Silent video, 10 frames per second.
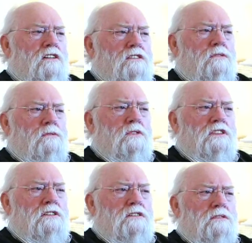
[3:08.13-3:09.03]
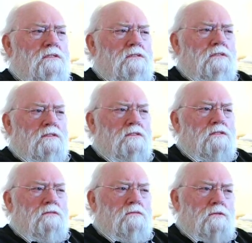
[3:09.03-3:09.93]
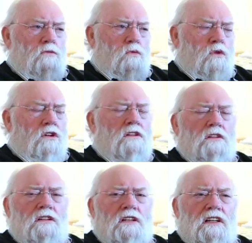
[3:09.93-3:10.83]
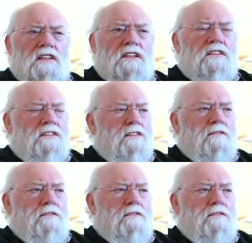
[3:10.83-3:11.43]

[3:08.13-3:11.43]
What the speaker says: who will work on, I think it's,